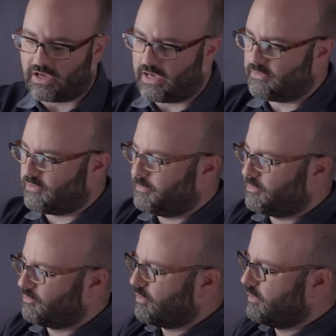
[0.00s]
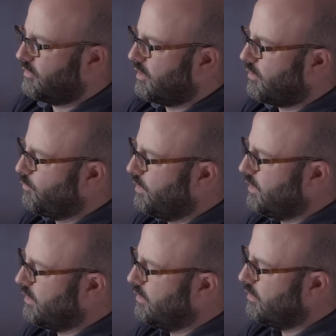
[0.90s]
side. So let me just go ahead and take a
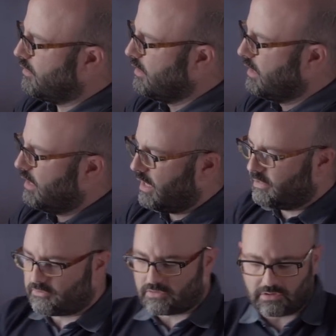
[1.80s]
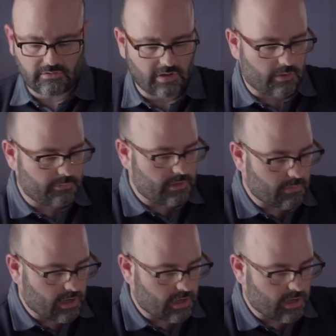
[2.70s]
reading here. And it's gonna tell me